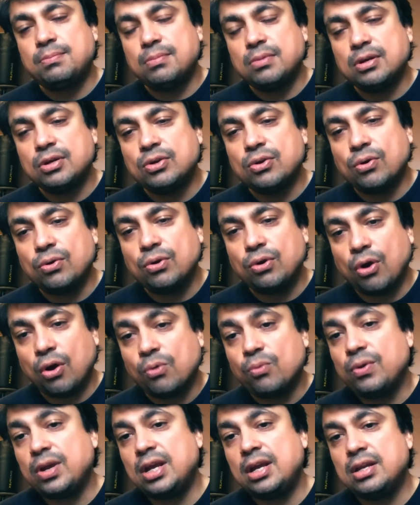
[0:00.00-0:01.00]
go a long
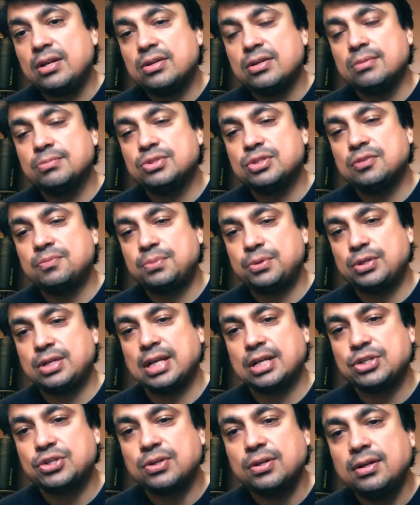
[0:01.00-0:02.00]
way in terms of
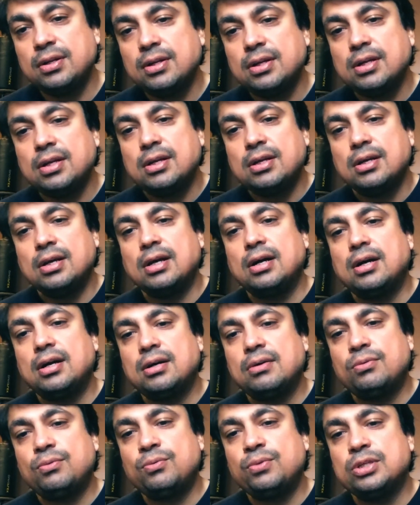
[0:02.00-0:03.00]
protection,
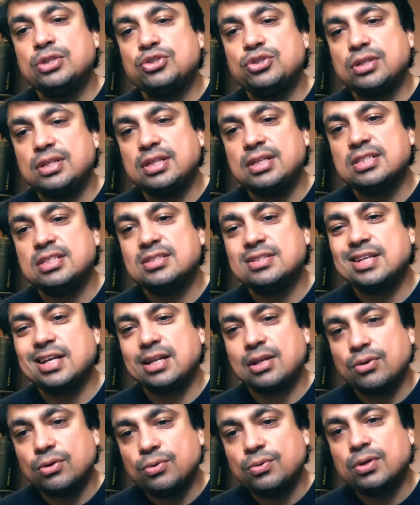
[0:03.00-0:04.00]
which is
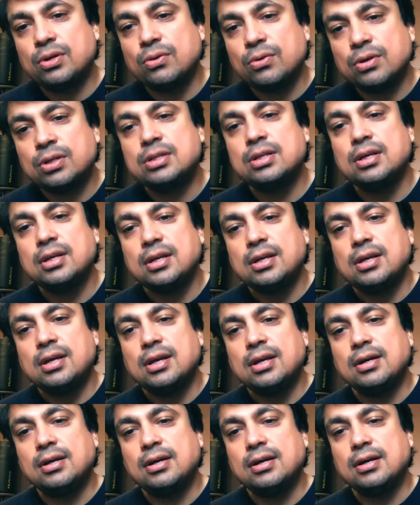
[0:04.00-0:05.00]
getting overlooked
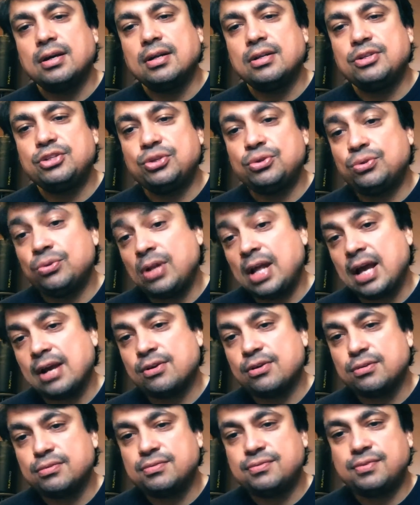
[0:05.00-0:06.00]
due to lack
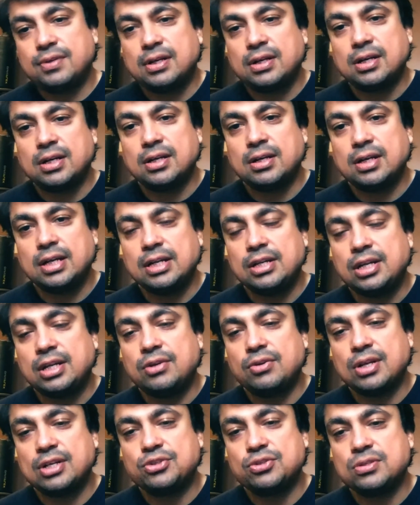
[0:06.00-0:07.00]
of
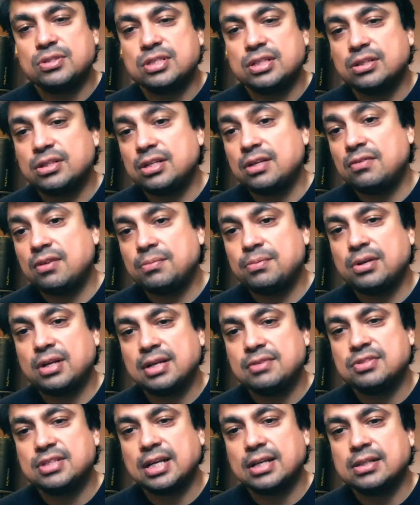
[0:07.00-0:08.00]
integrations in the developer life
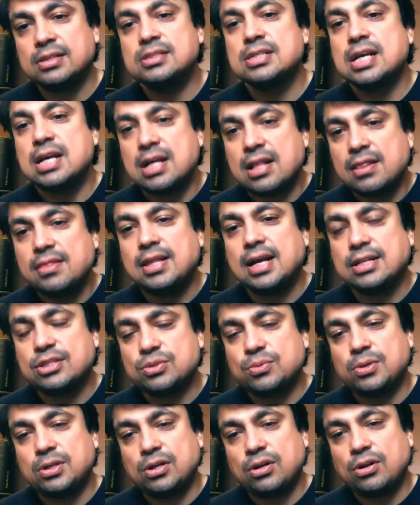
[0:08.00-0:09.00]
cycles. That's
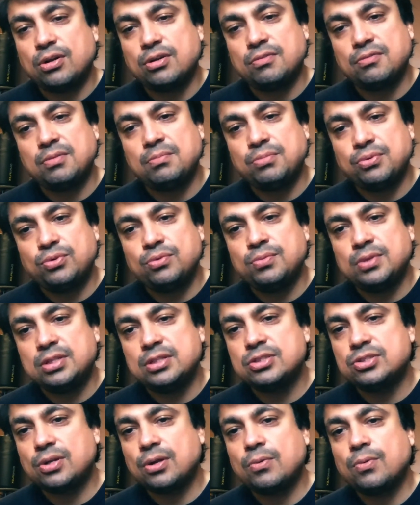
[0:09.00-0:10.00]
where a lot of improvement
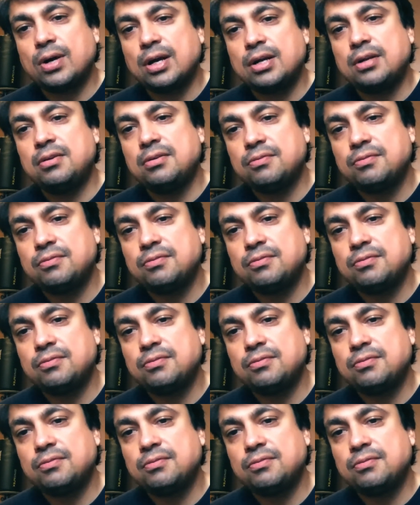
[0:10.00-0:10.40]
is required from